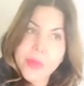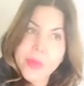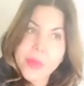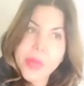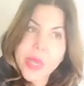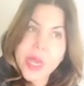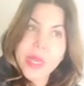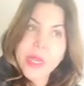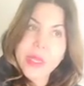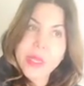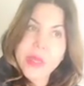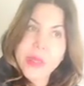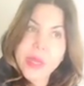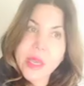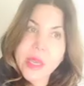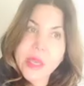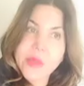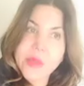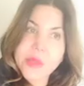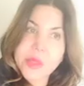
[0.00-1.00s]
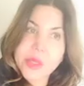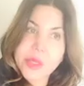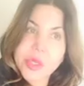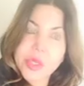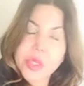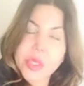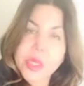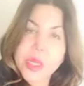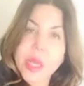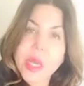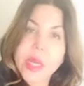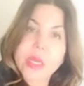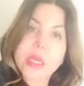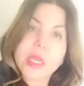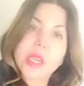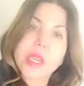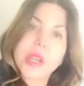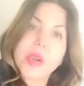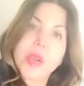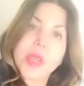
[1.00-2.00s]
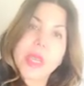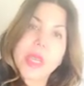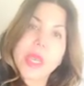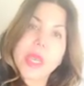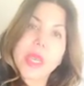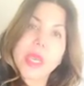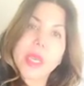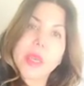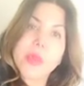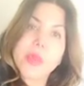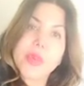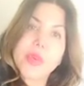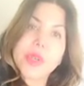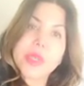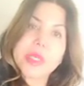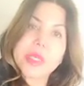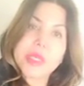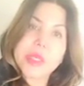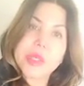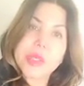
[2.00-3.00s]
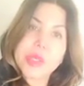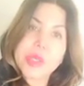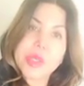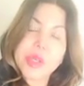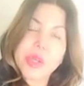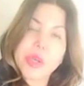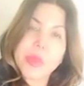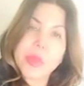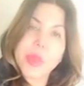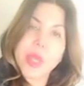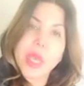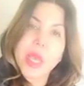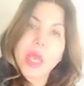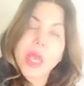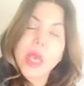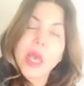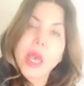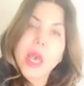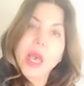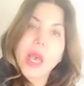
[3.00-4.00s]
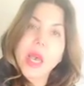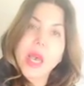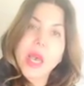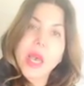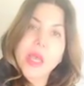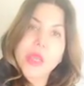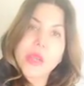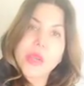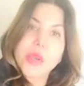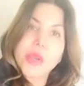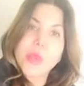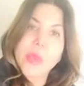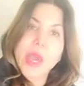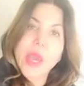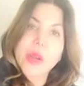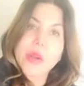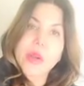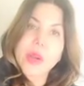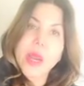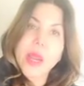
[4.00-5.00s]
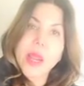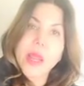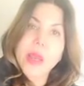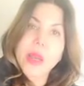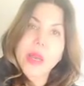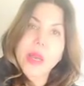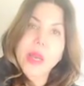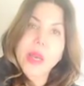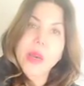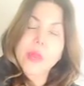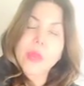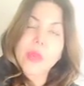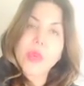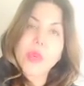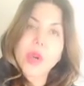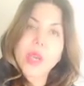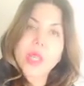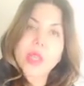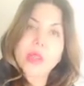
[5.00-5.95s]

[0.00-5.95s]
petty theft should not carry a prison term, no matter what